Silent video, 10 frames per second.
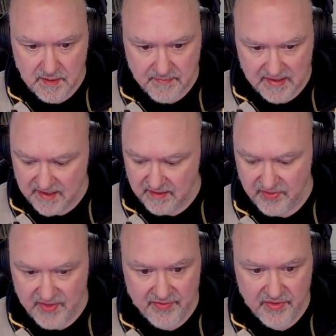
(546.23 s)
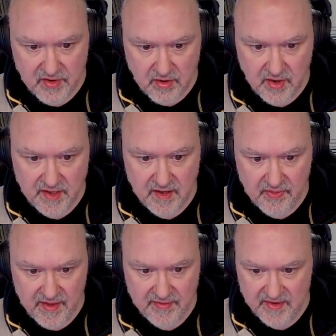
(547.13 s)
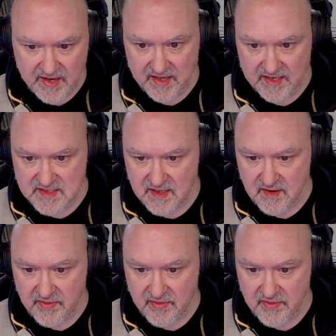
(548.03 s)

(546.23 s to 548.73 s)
making that the 9, that the 8.